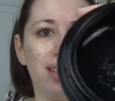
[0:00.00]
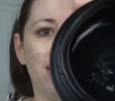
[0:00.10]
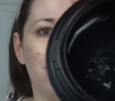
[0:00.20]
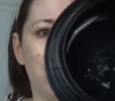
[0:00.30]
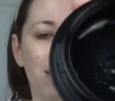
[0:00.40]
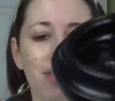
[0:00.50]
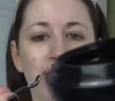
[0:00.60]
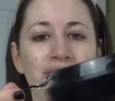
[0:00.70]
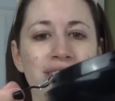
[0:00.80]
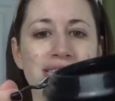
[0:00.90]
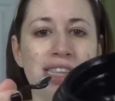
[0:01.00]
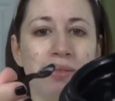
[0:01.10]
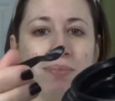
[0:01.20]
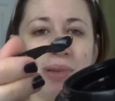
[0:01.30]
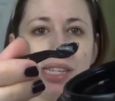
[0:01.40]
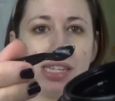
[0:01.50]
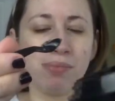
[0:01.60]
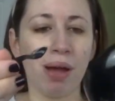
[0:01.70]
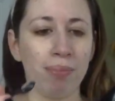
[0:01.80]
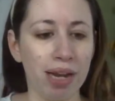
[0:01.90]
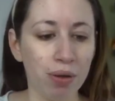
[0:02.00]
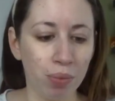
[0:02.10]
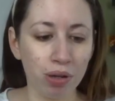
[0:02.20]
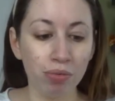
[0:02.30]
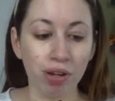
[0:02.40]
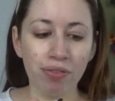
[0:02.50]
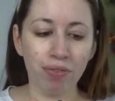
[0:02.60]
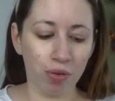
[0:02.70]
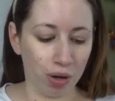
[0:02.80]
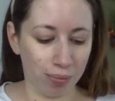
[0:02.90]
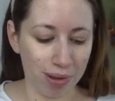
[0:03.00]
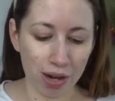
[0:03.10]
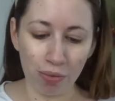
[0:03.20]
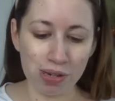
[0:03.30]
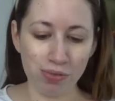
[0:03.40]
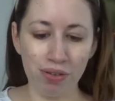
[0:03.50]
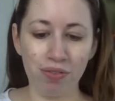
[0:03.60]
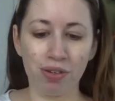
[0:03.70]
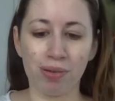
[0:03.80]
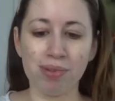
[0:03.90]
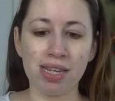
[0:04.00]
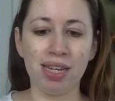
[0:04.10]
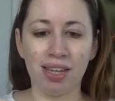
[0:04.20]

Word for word: Like I feel like you can see the missing spot, but it will reform. It always reforms.